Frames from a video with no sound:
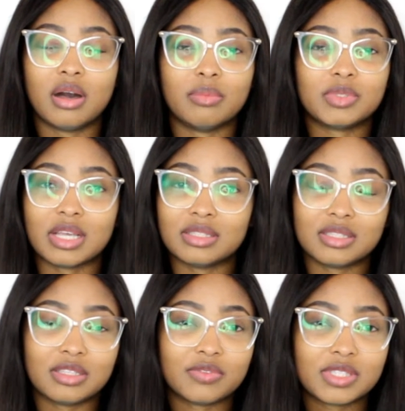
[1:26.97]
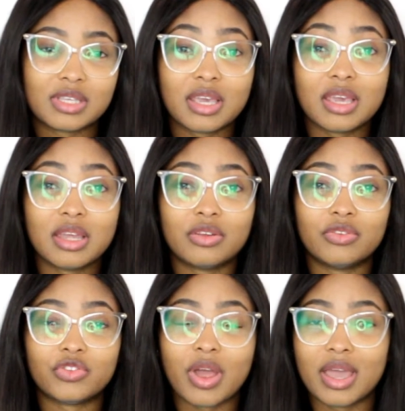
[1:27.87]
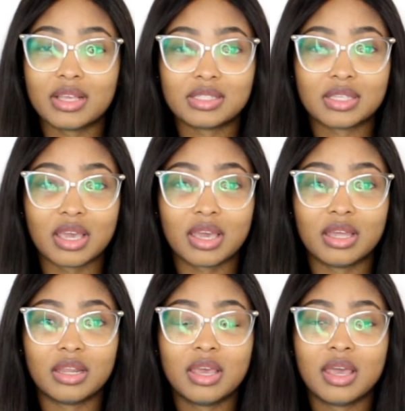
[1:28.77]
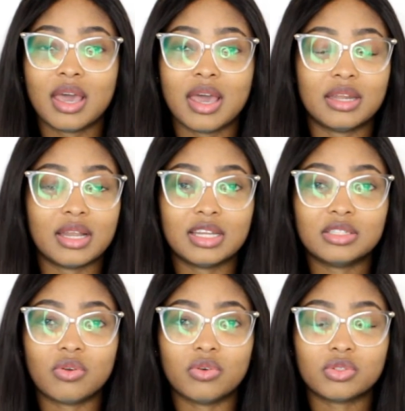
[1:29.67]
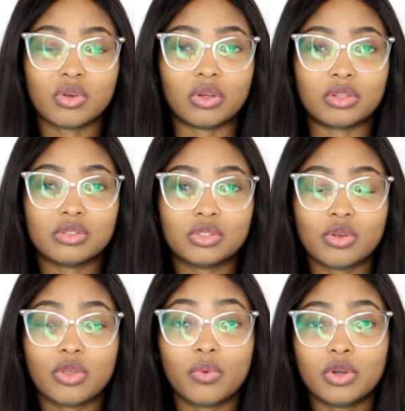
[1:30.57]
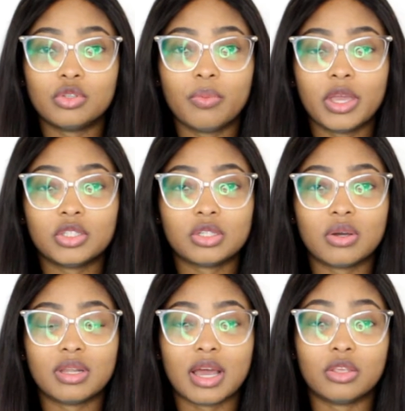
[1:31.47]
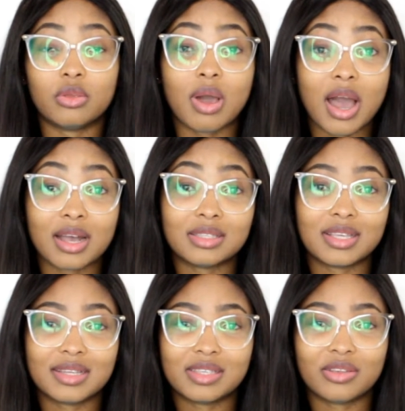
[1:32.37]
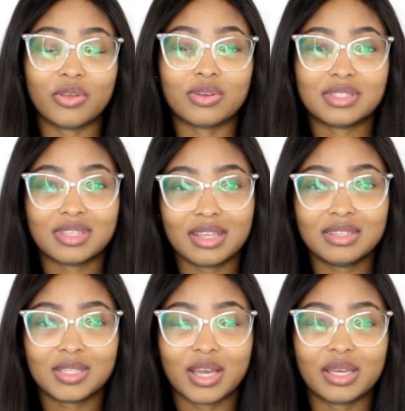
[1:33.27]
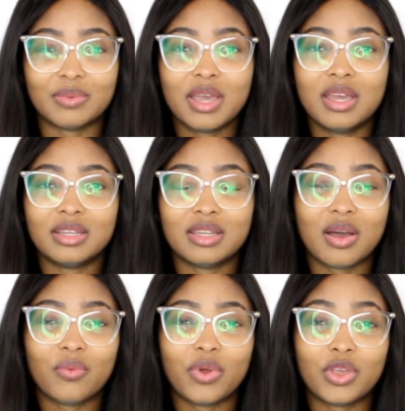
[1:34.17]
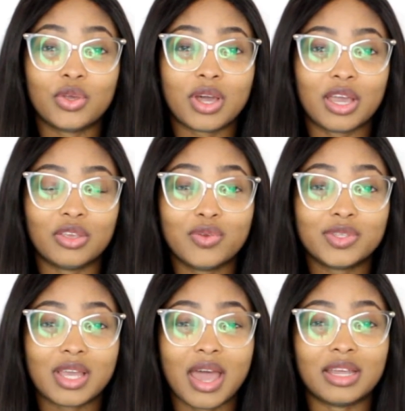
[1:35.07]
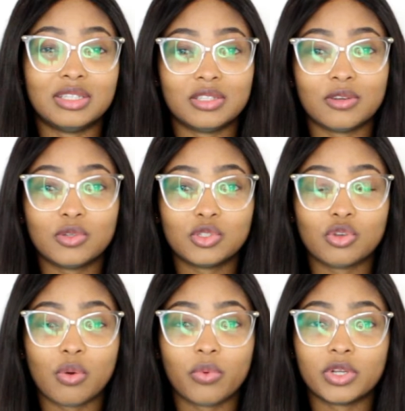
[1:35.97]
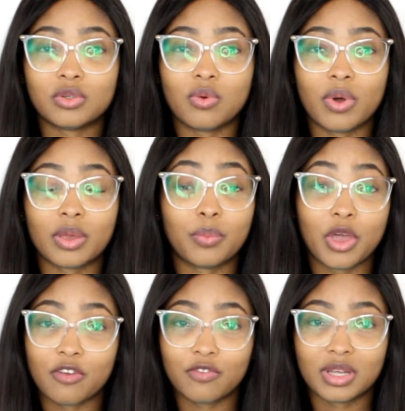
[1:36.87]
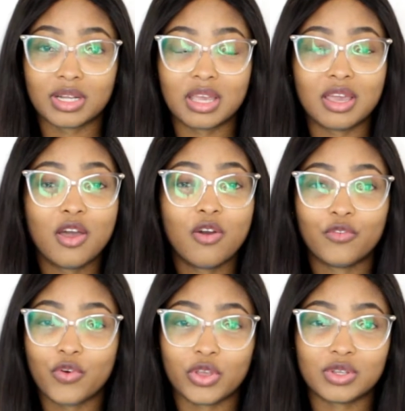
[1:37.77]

sensitive skin, dry skin, and the list goes on. So you want to make sure that you are setting your skin type. That way you can use the ideal soap which will work perfectly for your